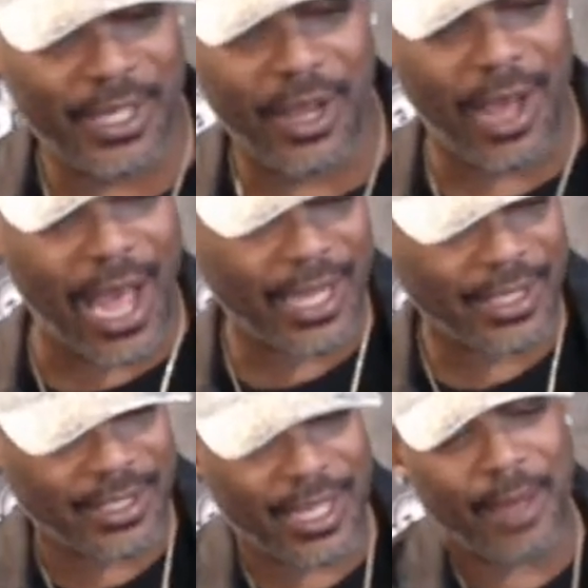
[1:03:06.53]
no, I
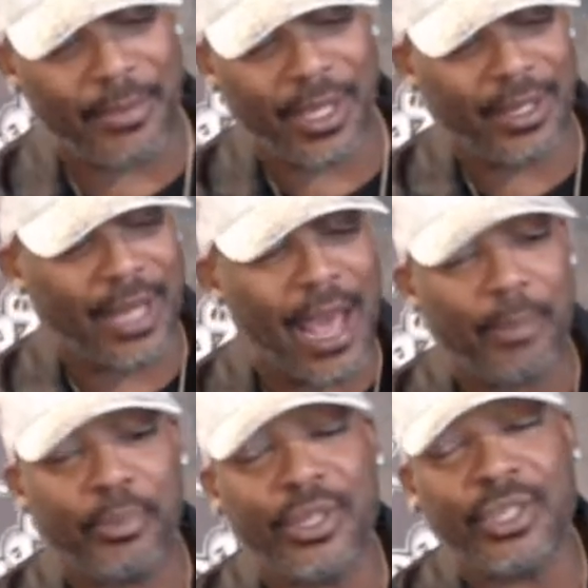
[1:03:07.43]
could. I mean, I
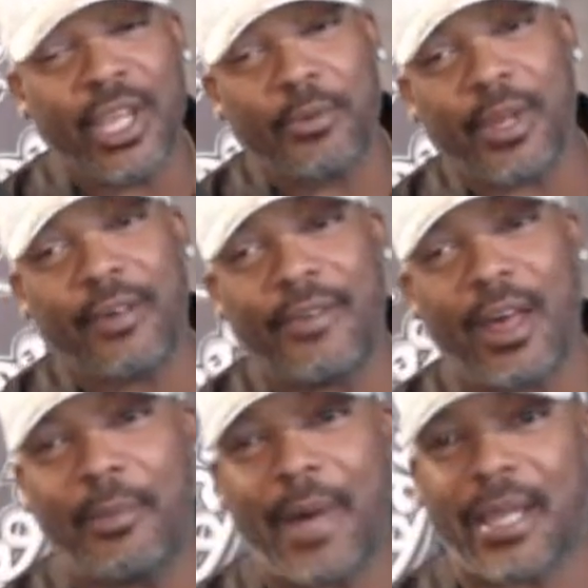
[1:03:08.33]
appreciate whatever
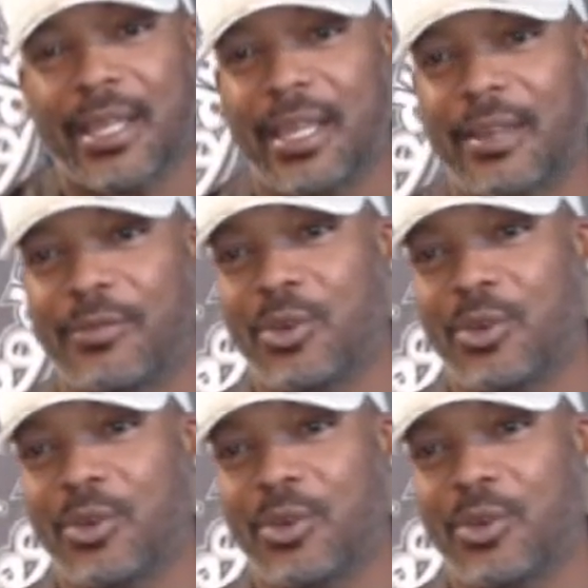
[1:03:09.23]
help I can get. If you